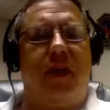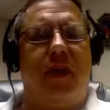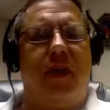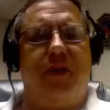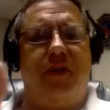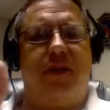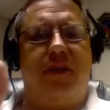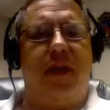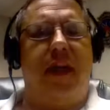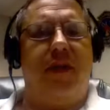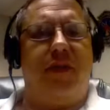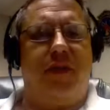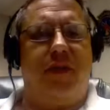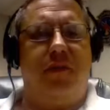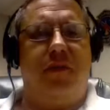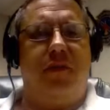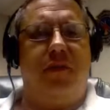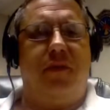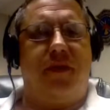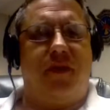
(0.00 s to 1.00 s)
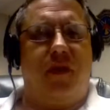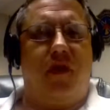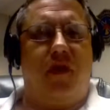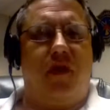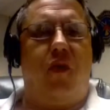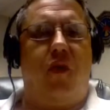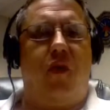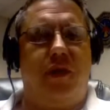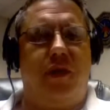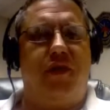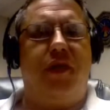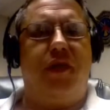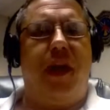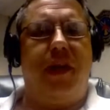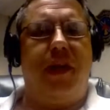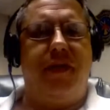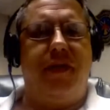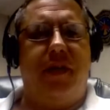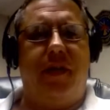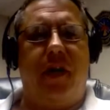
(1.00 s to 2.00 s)
H2S, the coins
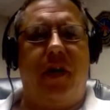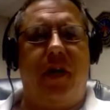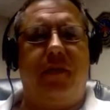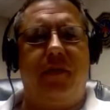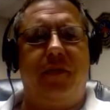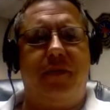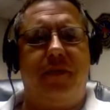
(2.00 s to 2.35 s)
changing colors.